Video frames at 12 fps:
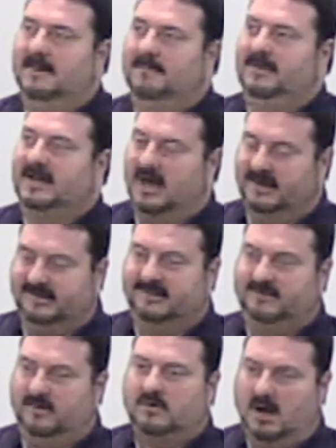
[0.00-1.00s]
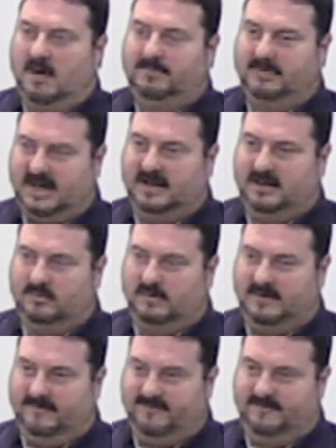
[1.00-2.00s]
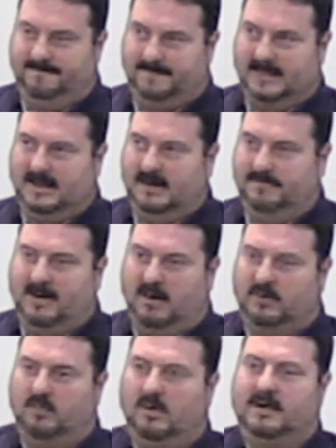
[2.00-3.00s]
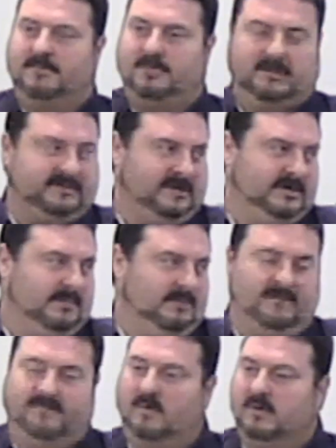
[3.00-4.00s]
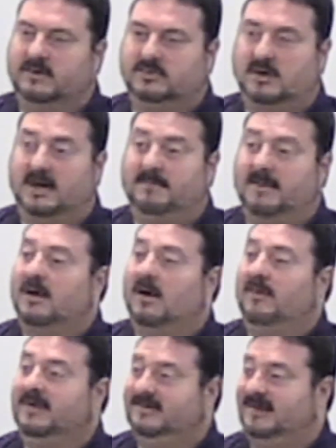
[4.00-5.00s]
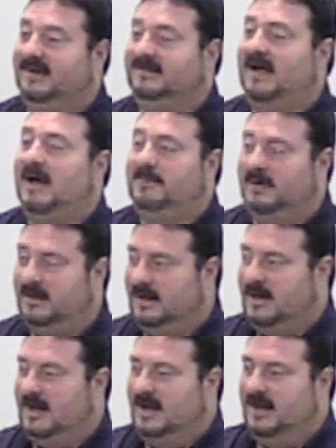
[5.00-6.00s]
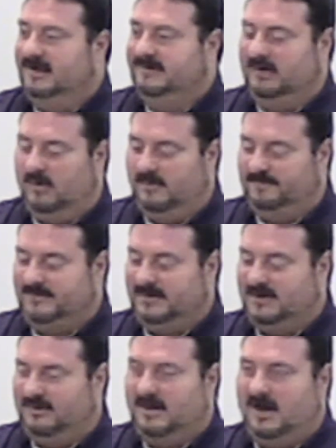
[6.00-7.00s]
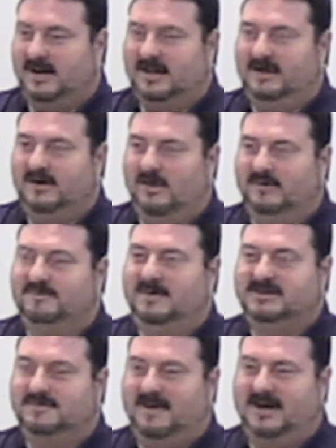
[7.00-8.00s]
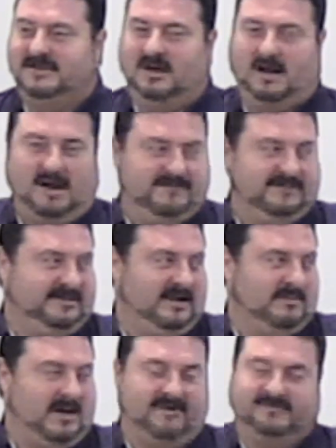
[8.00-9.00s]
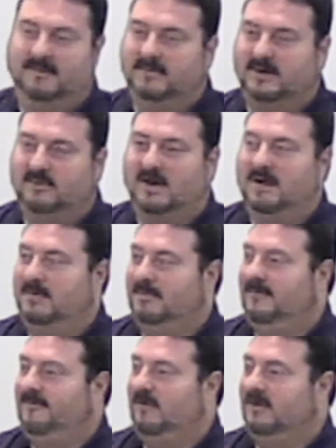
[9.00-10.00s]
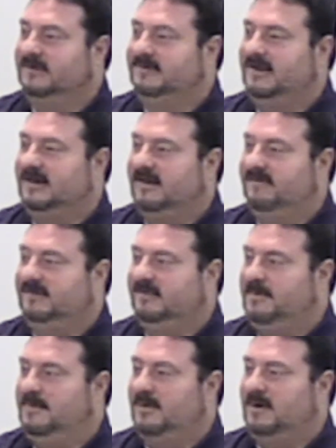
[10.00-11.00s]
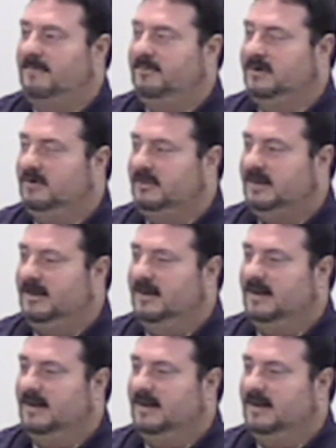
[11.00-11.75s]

because it's so complicated, we've empowered one person to move forward and try to make all these things happen. So you're not going to know as much about it until all of a sudden we have something incredible before us that gives these people an opportunity.